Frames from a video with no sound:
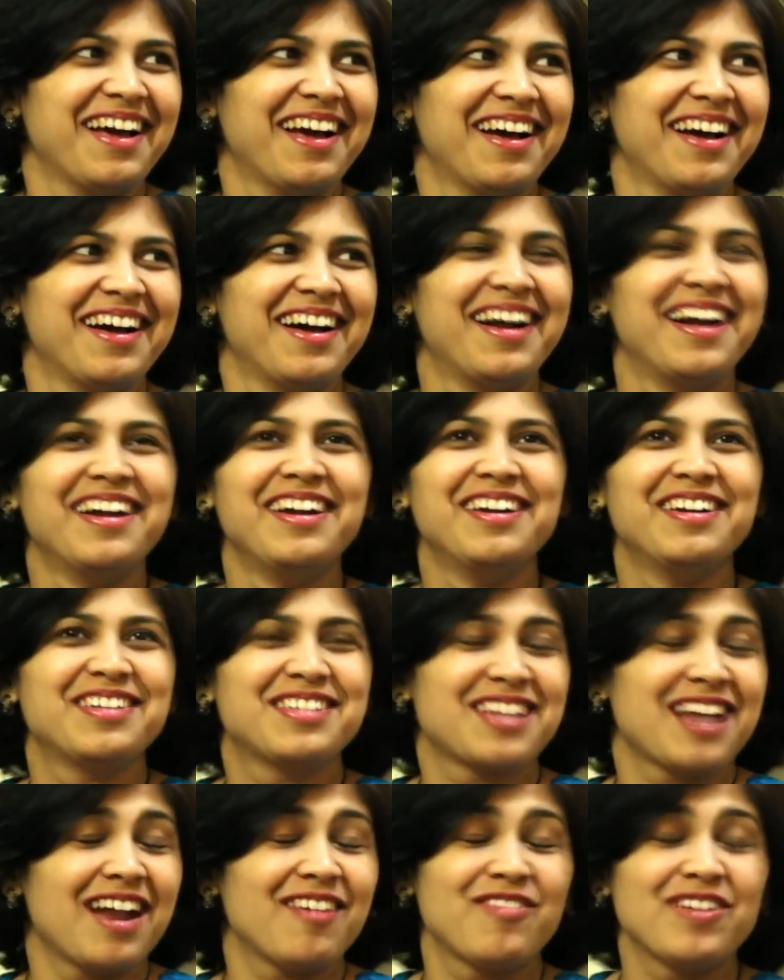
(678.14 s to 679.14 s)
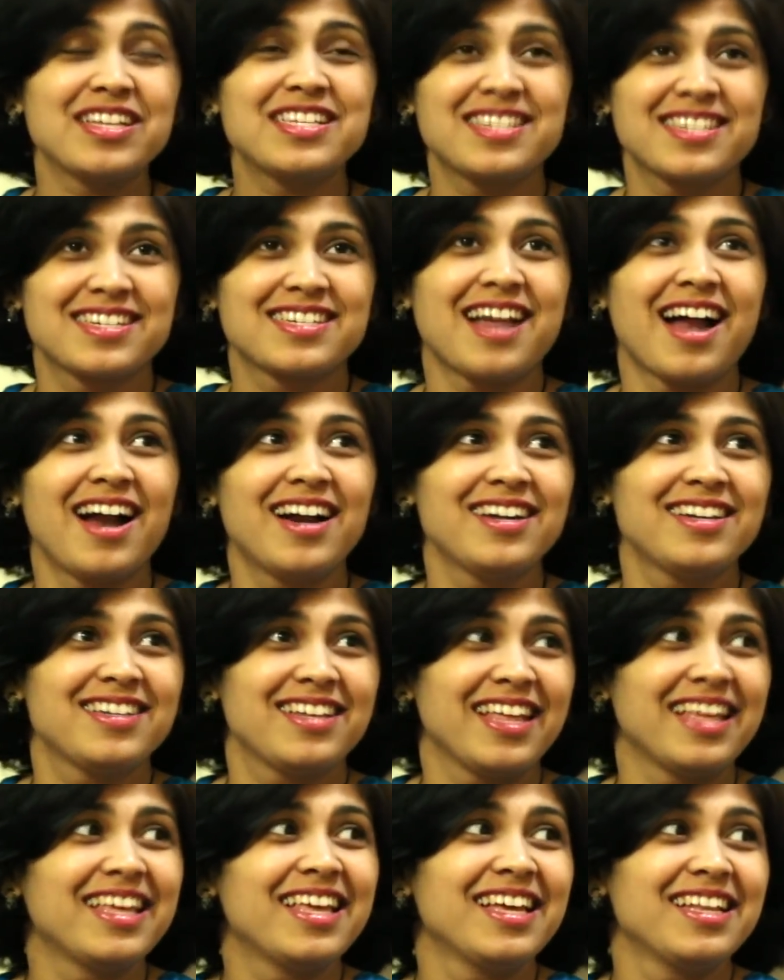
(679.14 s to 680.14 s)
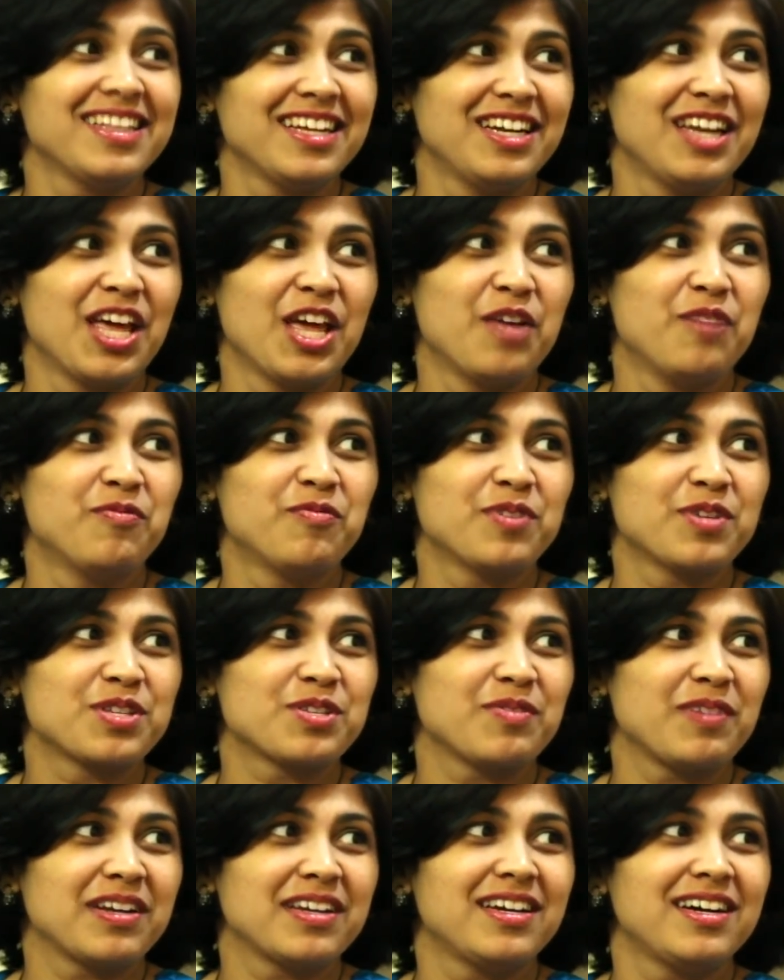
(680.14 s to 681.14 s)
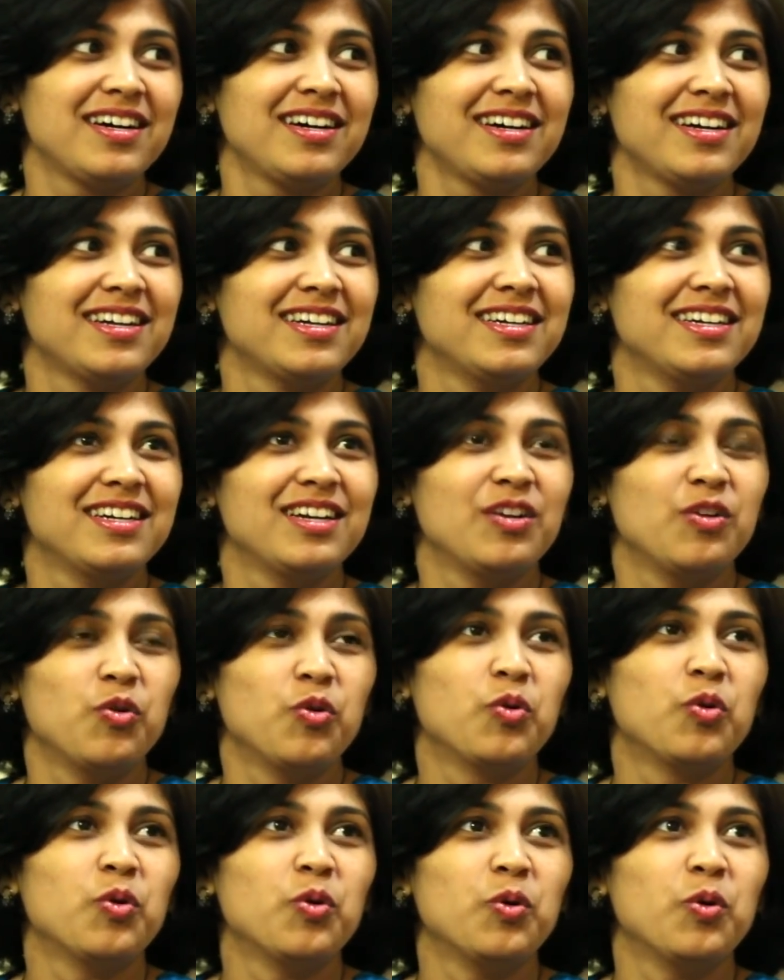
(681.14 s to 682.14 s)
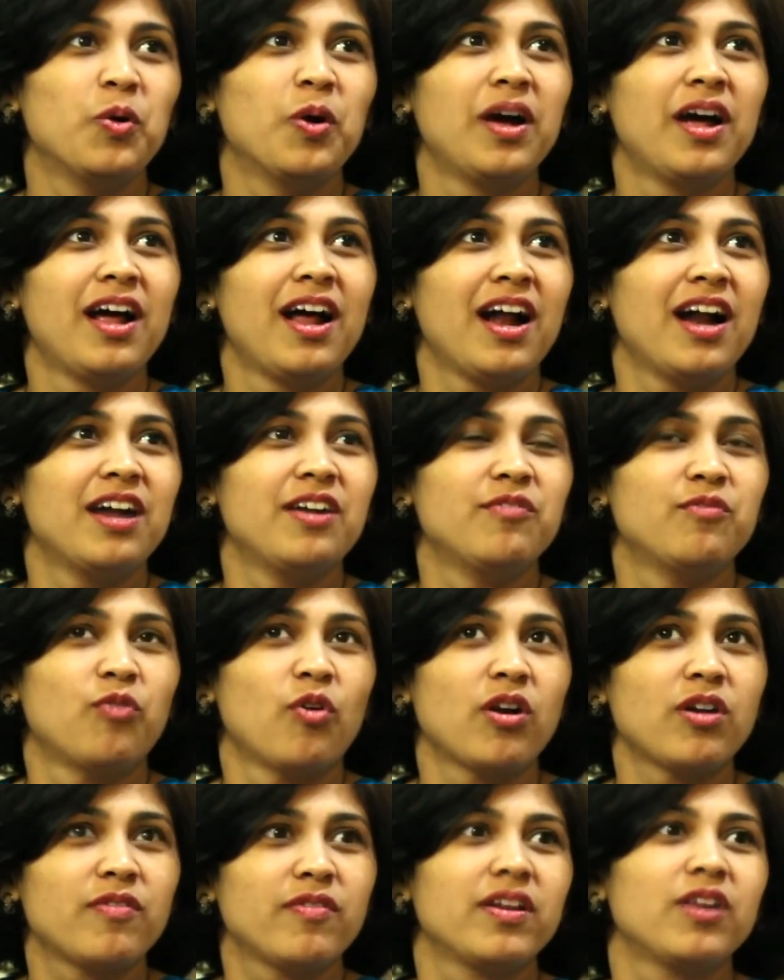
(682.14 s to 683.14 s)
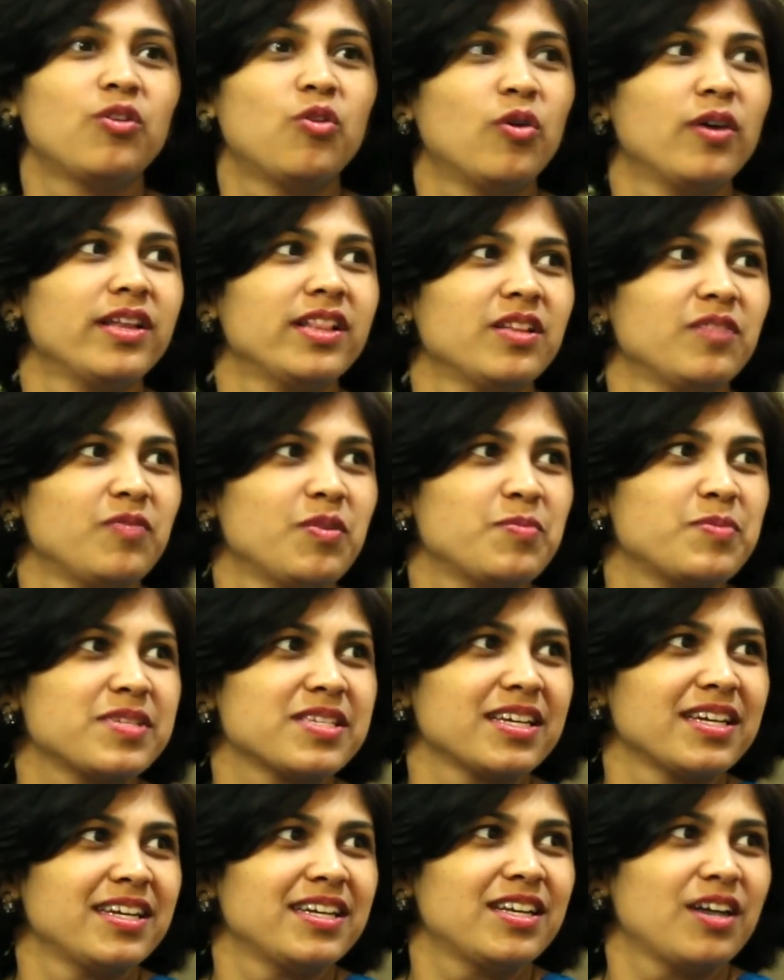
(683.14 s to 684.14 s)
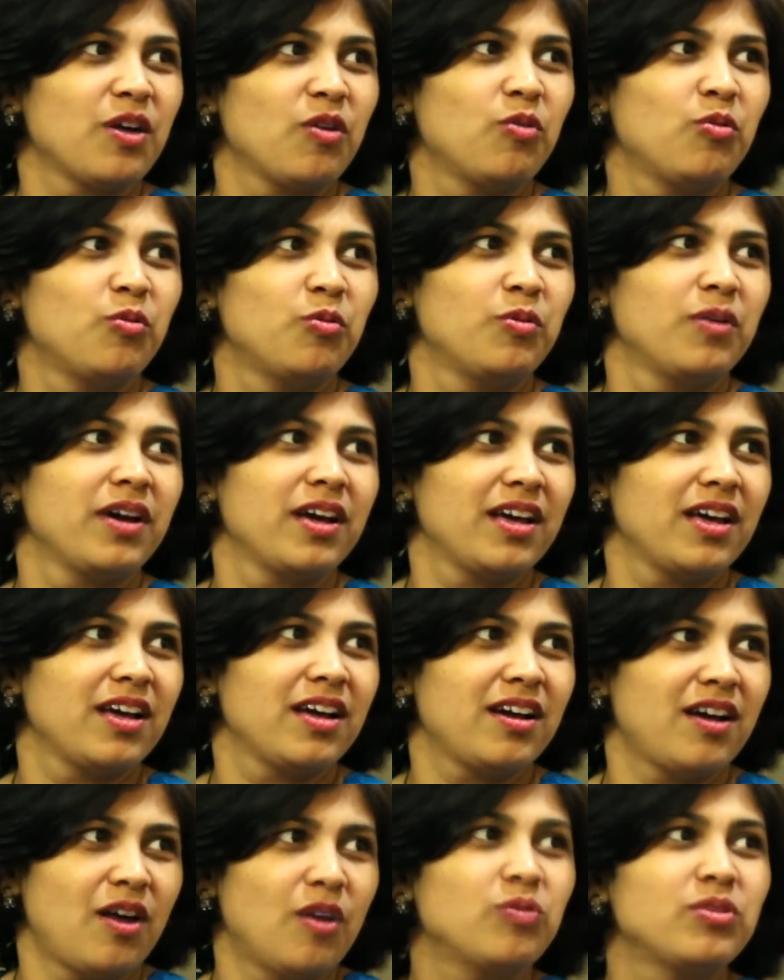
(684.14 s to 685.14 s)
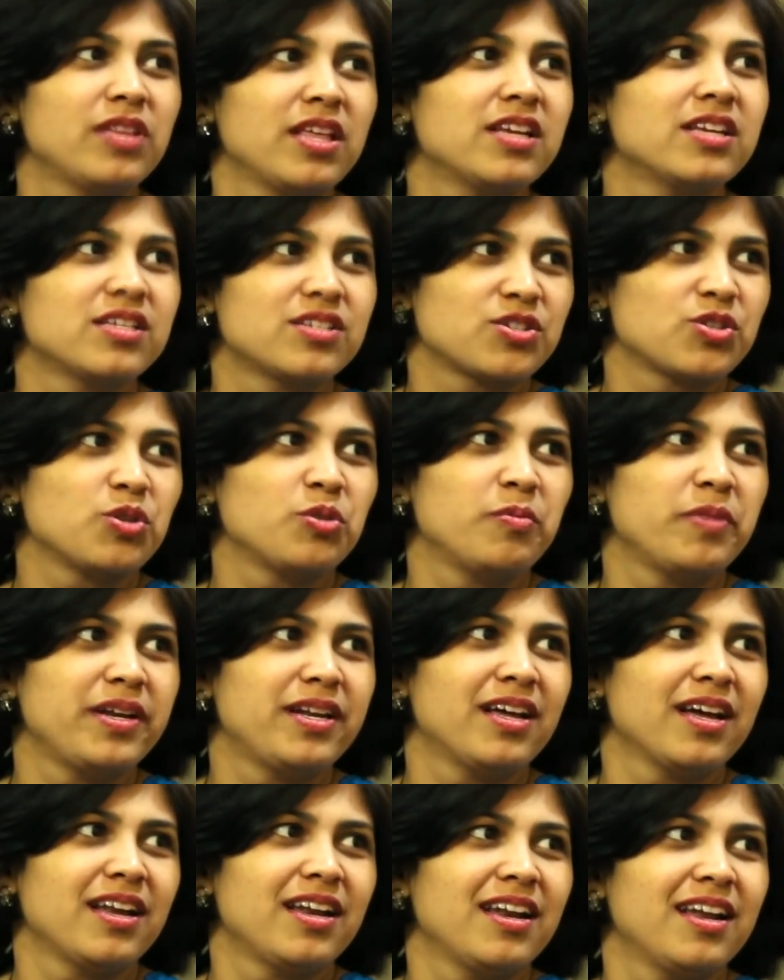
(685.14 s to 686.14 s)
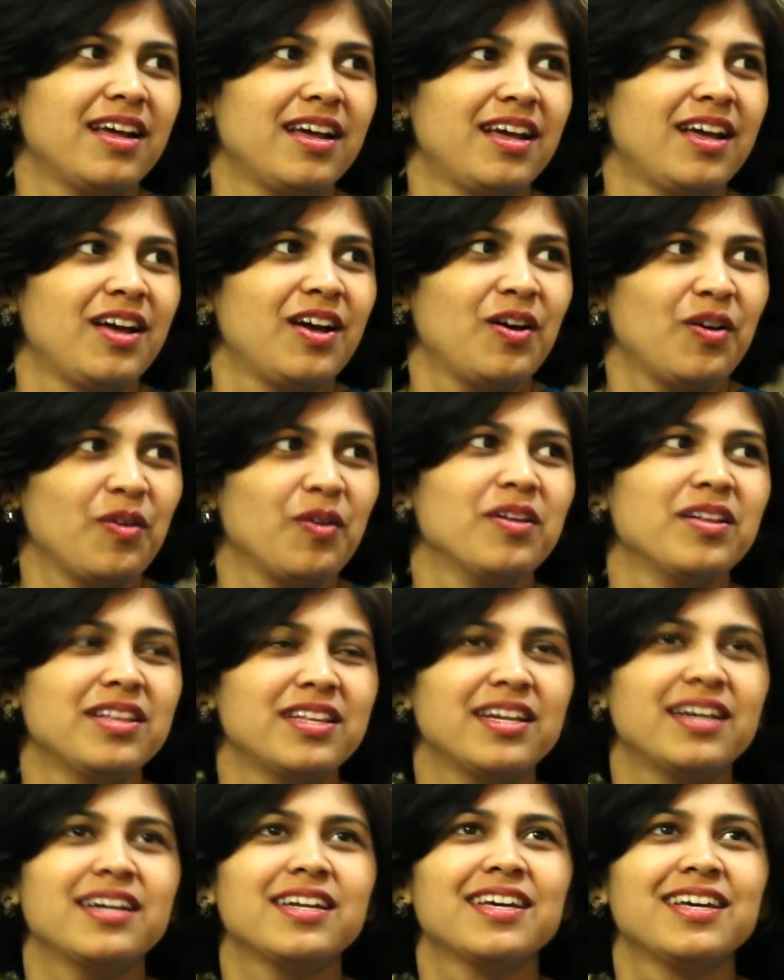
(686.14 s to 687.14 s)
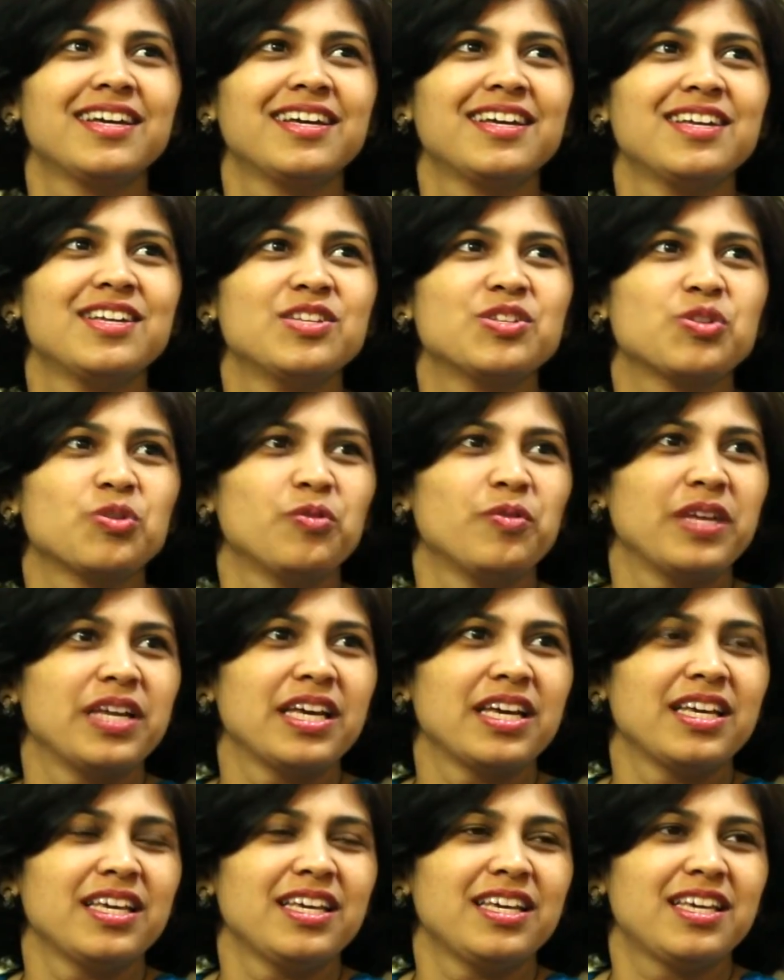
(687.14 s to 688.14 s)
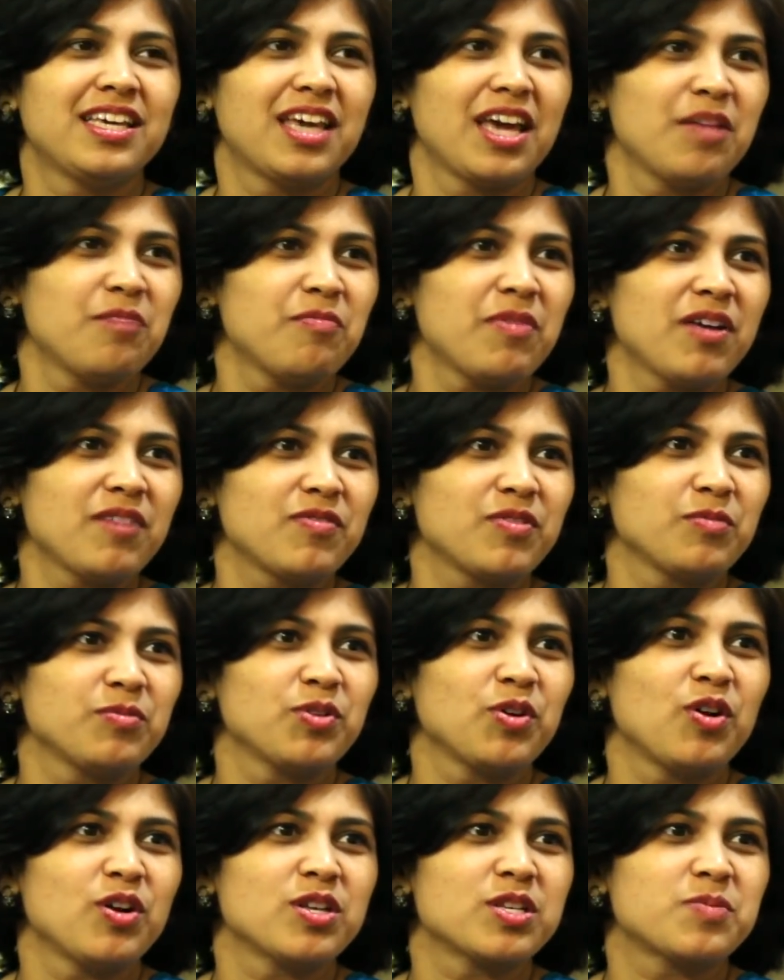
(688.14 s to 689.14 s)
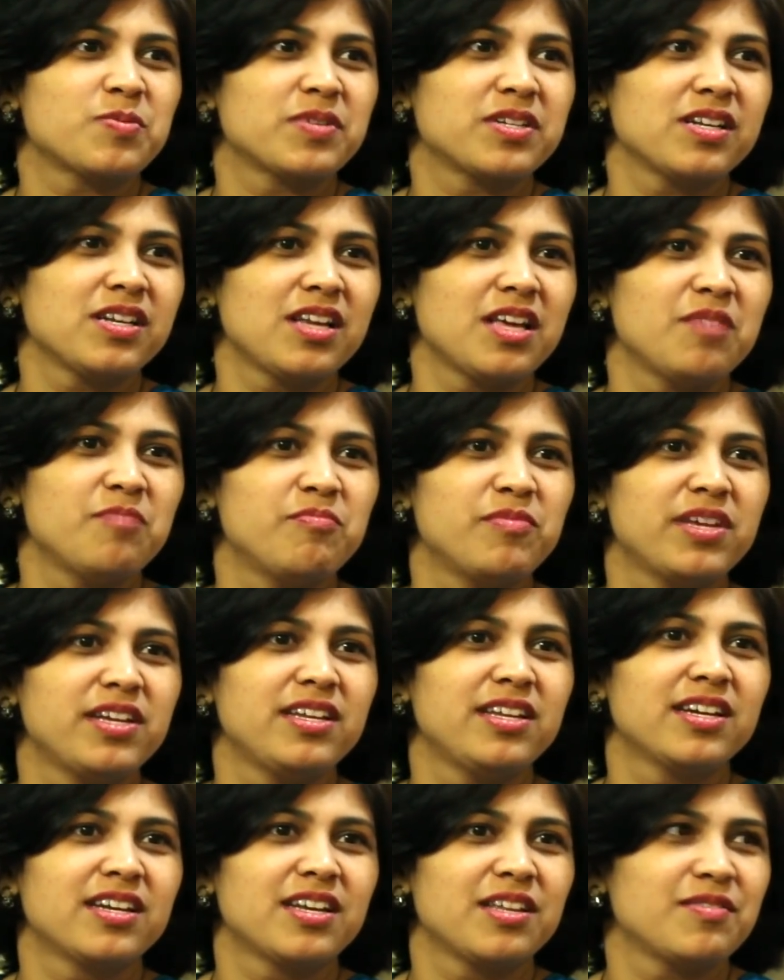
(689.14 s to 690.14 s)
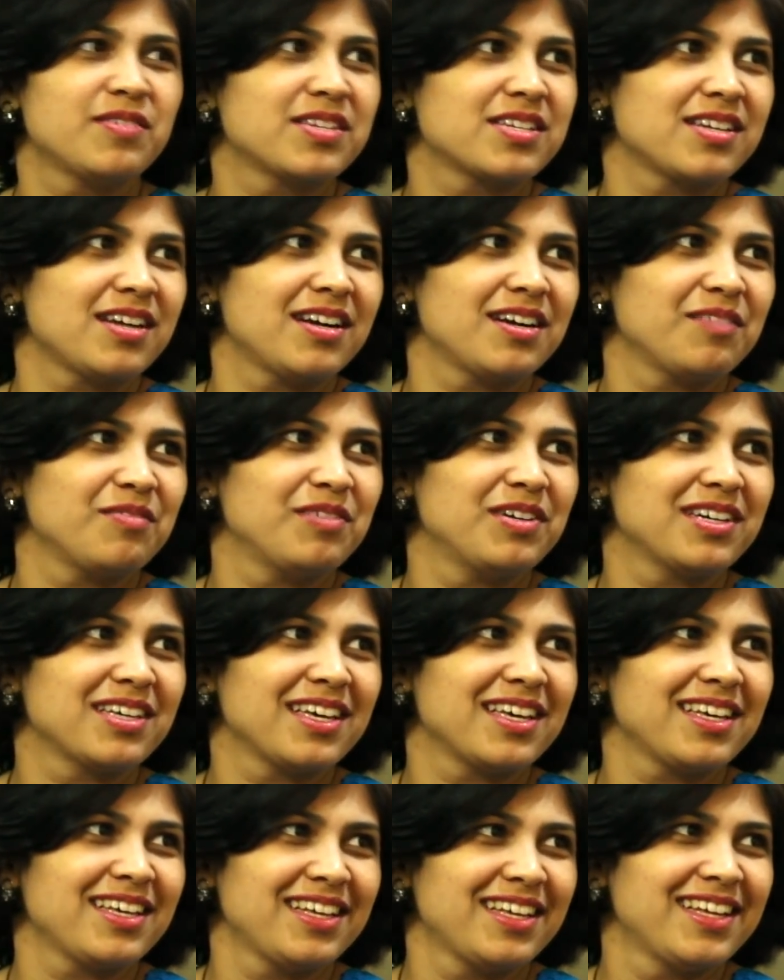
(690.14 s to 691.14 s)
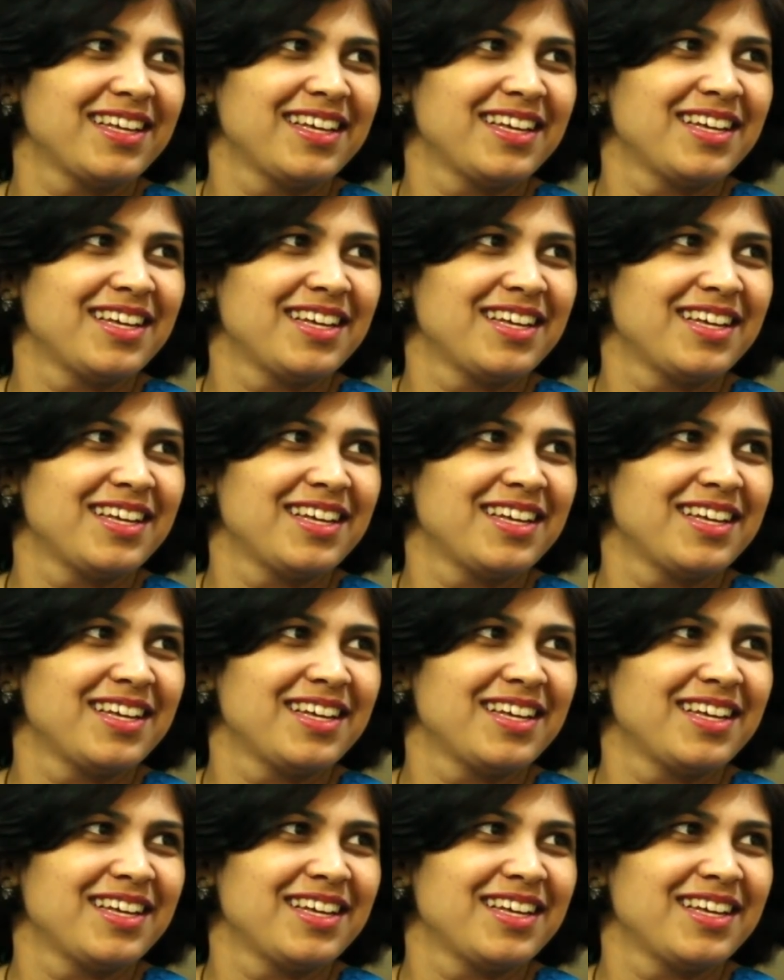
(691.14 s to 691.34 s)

yeah, and first start thinking the name for Swarga and logo and what will go in the website, how things should be done, all that. So when I came back from the hospital, immediately we started working.